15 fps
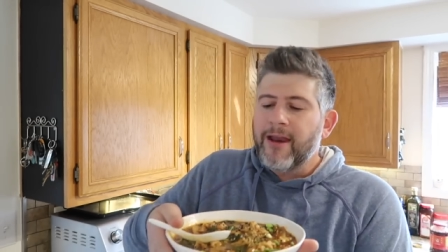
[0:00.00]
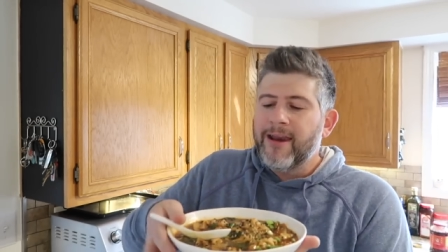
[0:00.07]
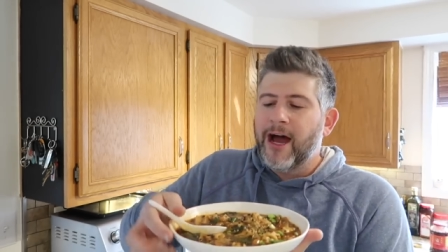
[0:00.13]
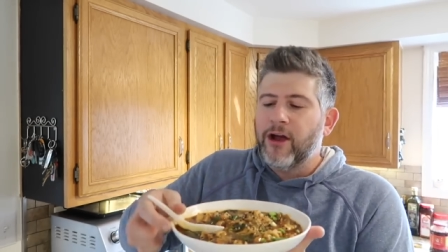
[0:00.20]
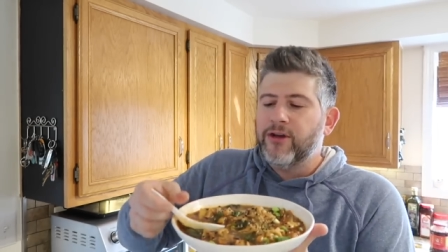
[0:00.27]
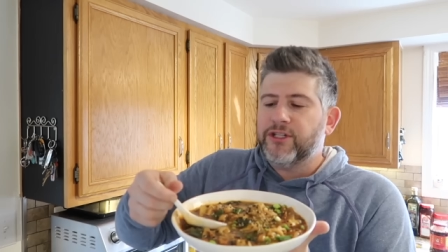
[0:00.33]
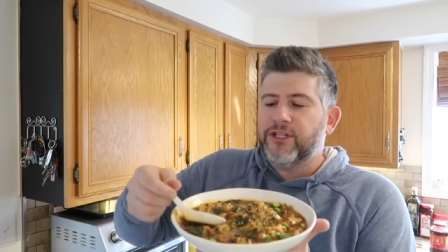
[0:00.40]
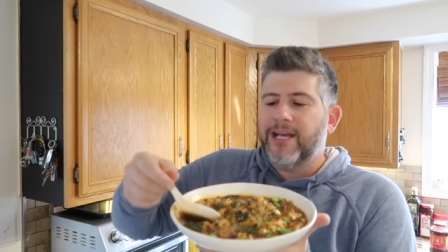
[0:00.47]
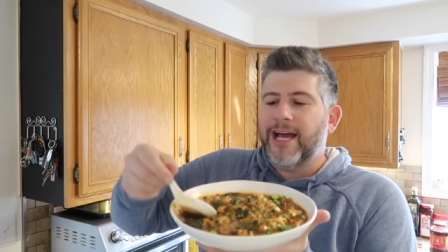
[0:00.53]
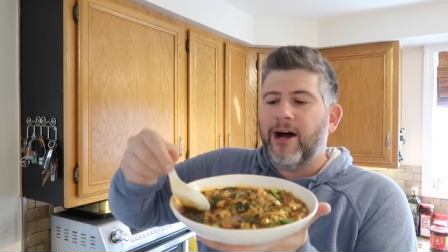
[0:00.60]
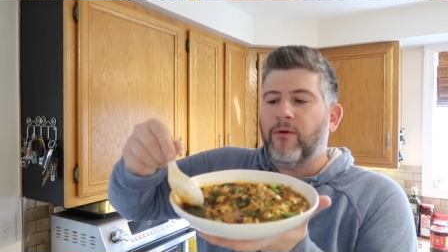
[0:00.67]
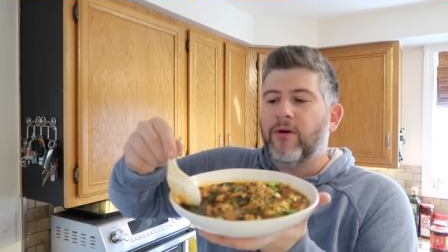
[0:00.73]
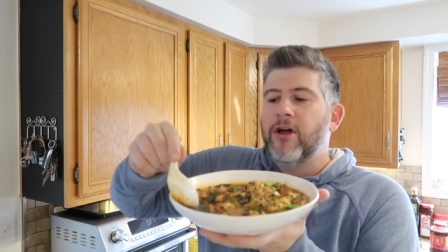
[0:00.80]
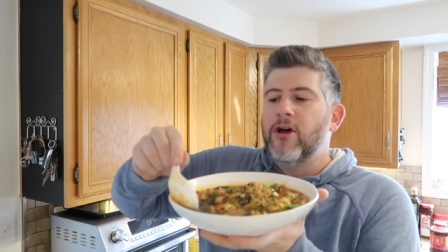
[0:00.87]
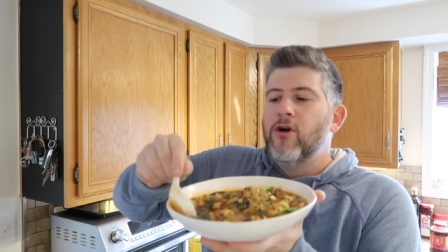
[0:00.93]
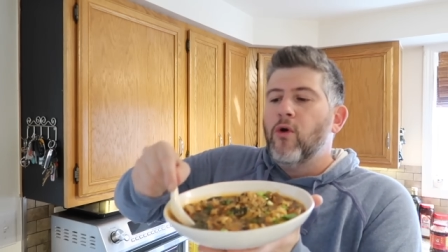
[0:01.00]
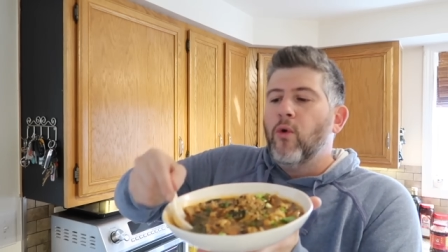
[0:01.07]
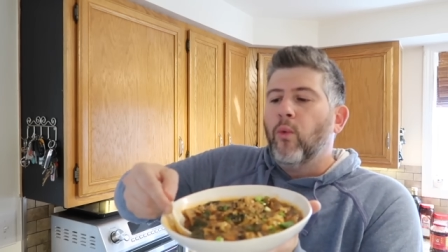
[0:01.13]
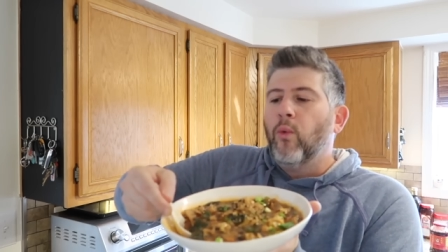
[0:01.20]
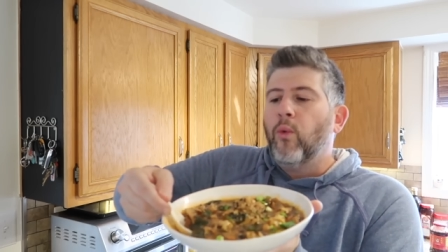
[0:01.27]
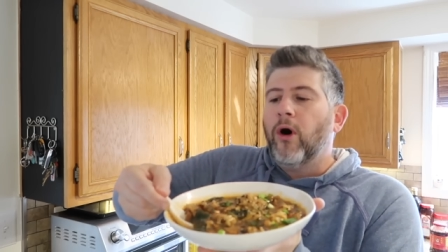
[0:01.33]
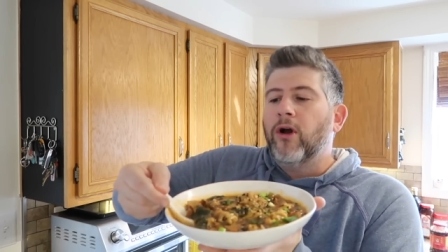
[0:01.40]
Now you see how
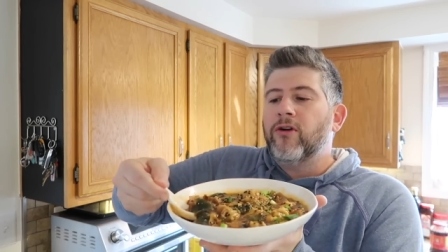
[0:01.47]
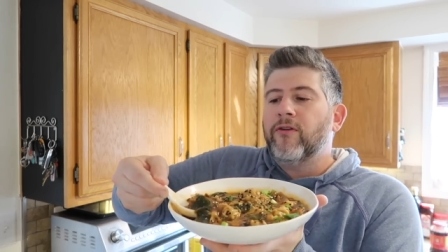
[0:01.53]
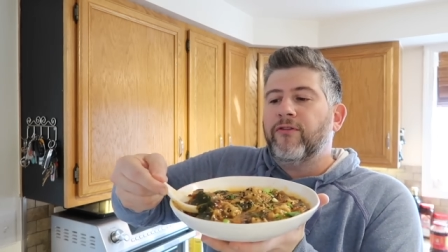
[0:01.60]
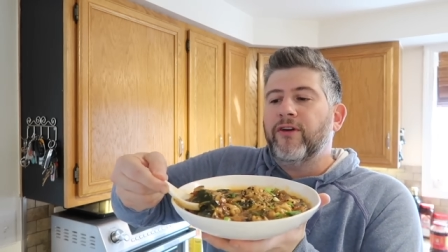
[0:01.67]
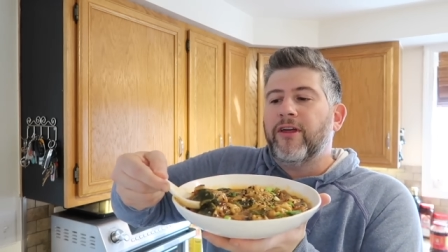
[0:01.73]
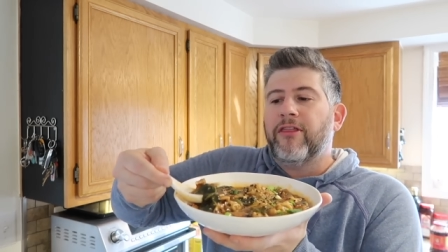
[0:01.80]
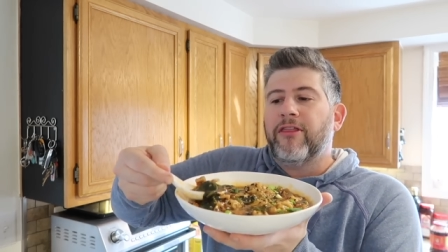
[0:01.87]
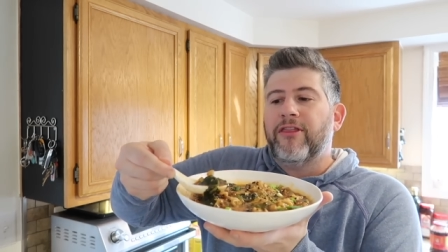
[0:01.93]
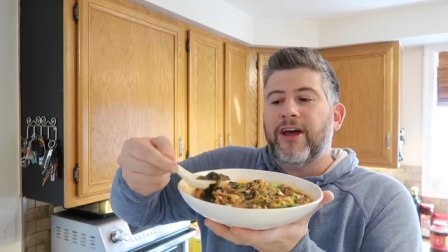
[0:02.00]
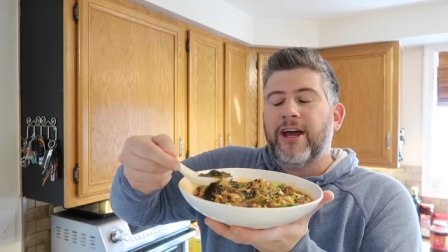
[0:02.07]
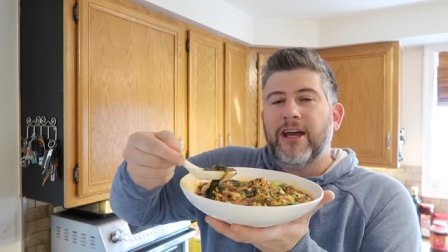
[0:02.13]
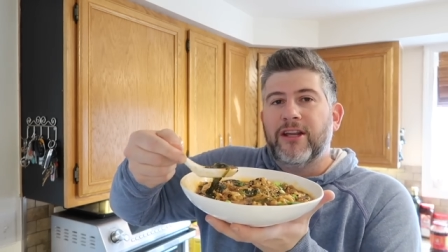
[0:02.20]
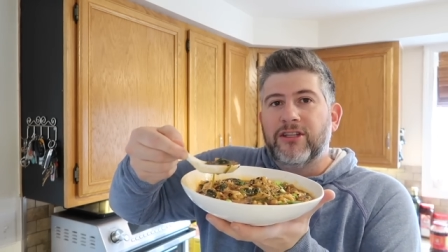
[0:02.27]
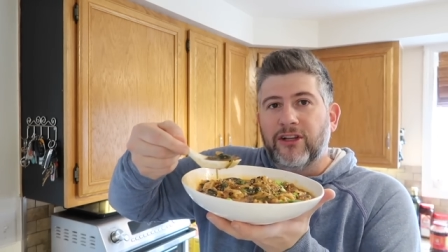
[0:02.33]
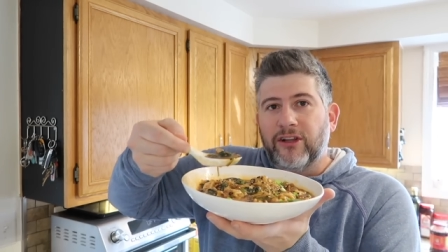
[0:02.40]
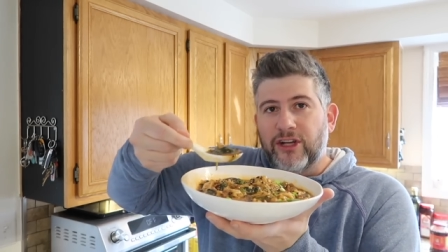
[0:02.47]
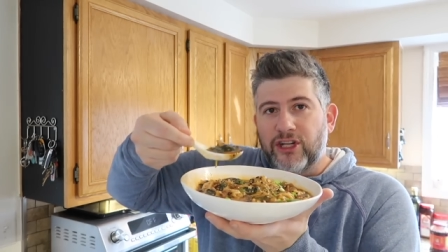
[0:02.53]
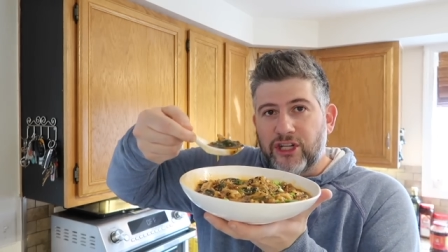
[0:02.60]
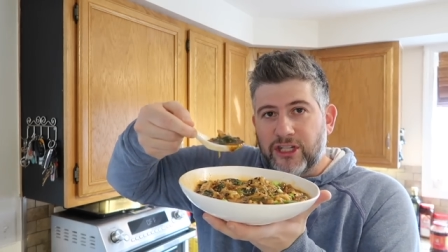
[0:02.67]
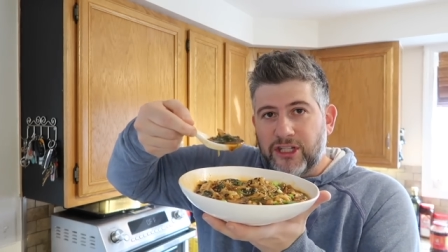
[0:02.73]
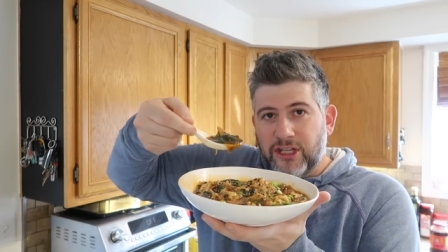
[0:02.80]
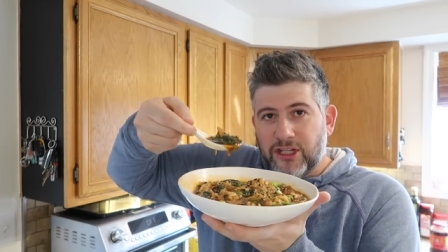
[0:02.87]
wonderfully thick and
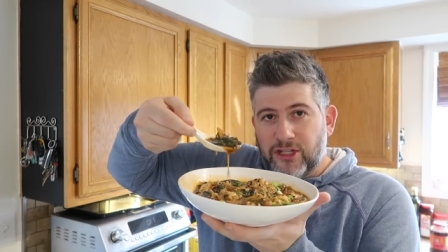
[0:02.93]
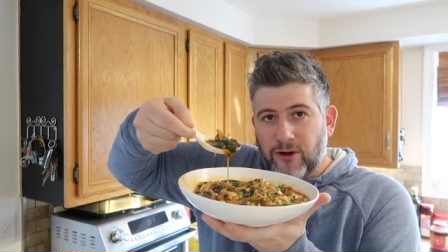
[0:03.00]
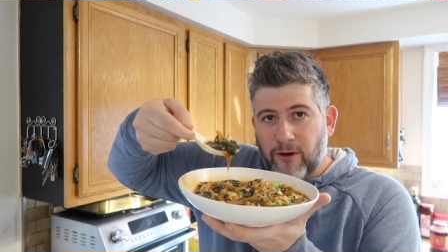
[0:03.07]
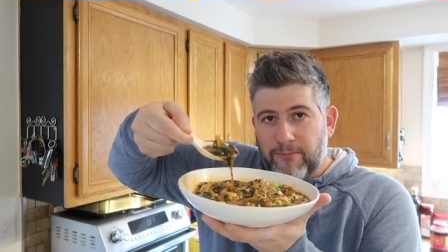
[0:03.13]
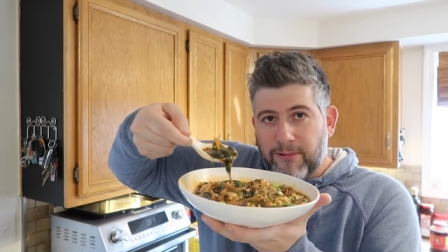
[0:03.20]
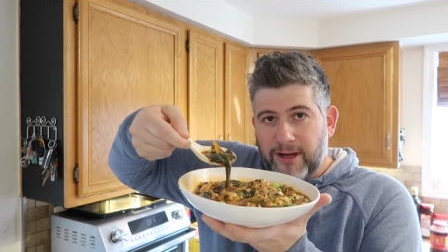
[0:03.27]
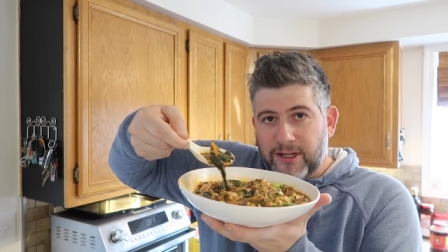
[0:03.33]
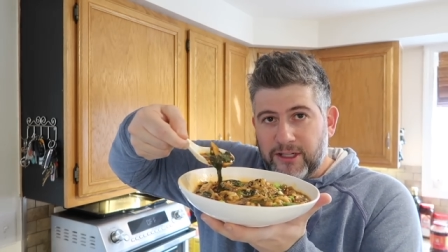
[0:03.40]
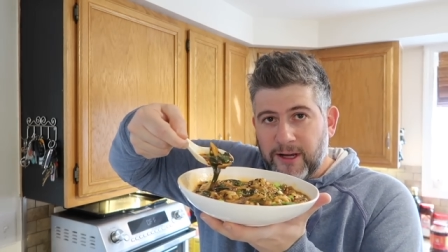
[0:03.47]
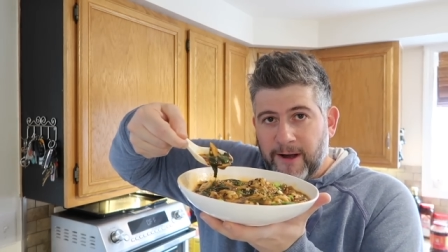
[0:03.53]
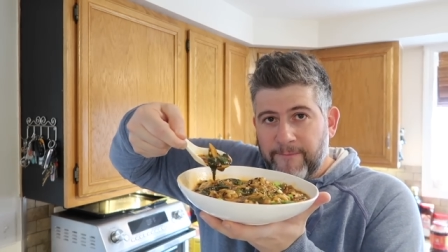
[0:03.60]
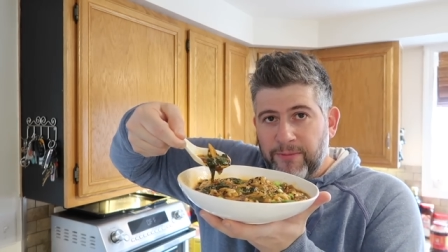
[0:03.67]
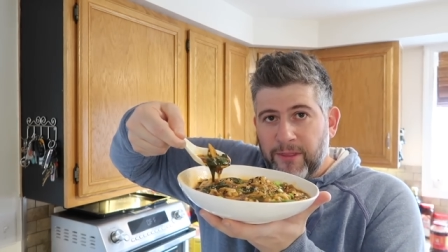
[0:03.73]
delicious this soup is?